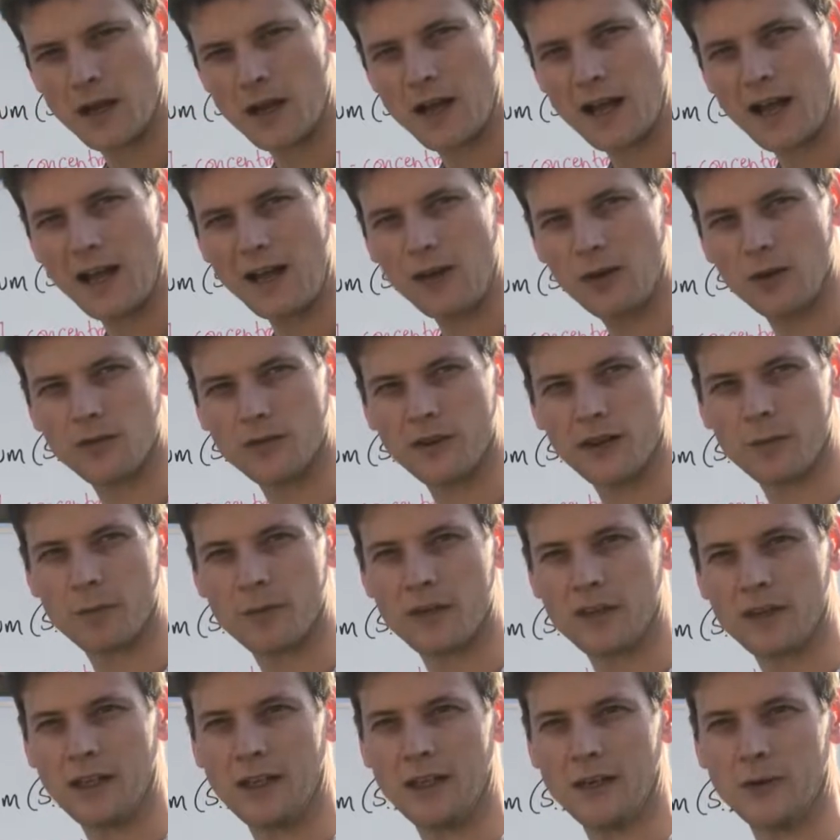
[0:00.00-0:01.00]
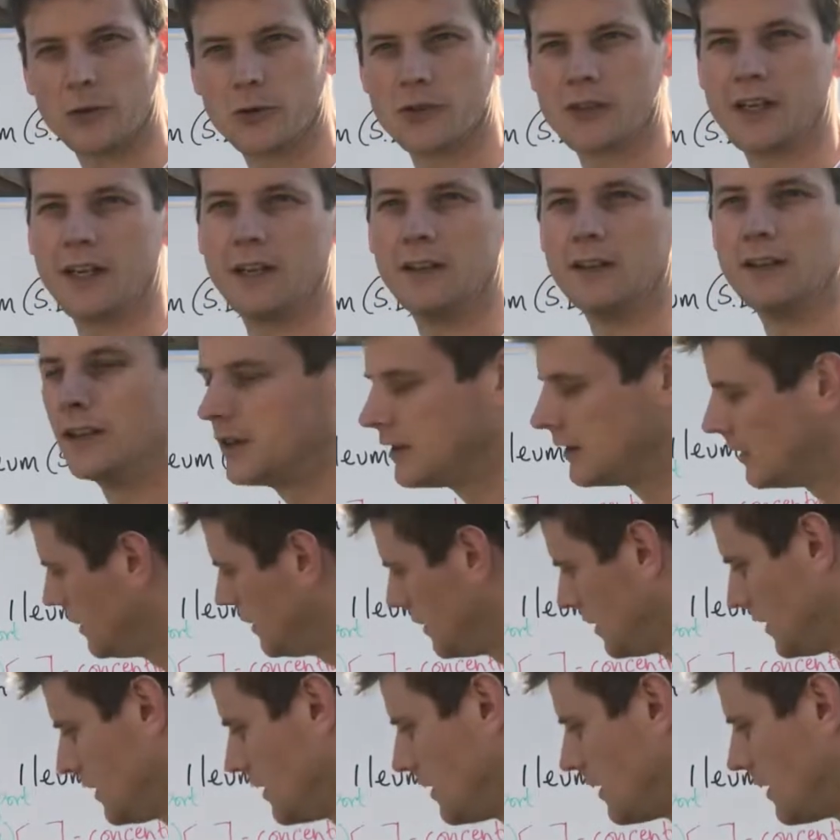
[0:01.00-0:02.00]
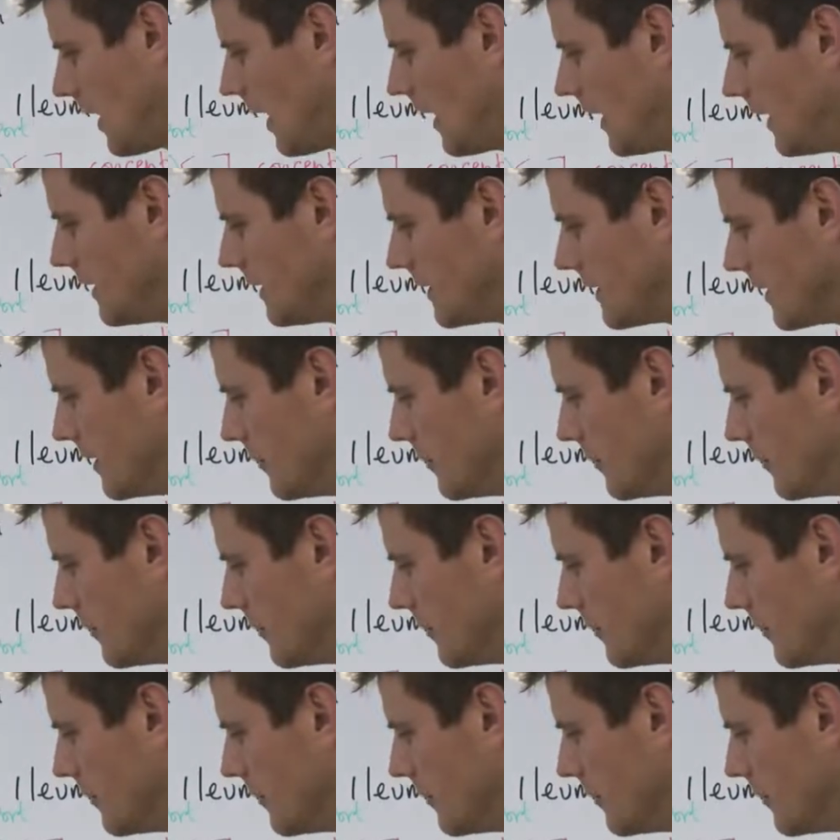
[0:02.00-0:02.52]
out of the epithelial cell and into the